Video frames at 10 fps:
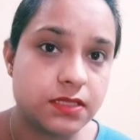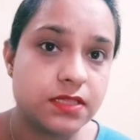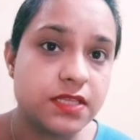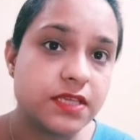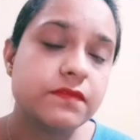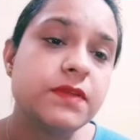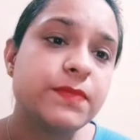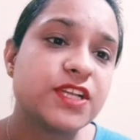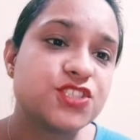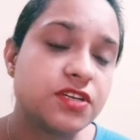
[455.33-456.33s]
The given
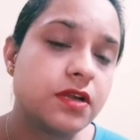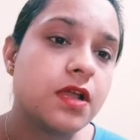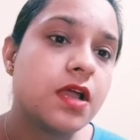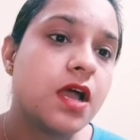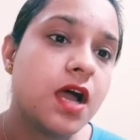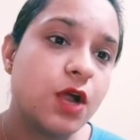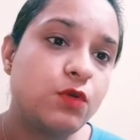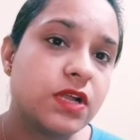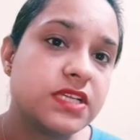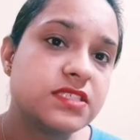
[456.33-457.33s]
picture
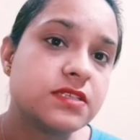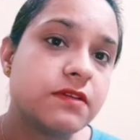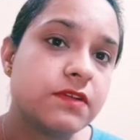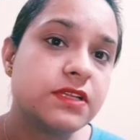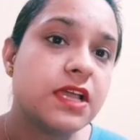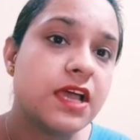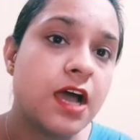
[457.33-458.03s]
outlines but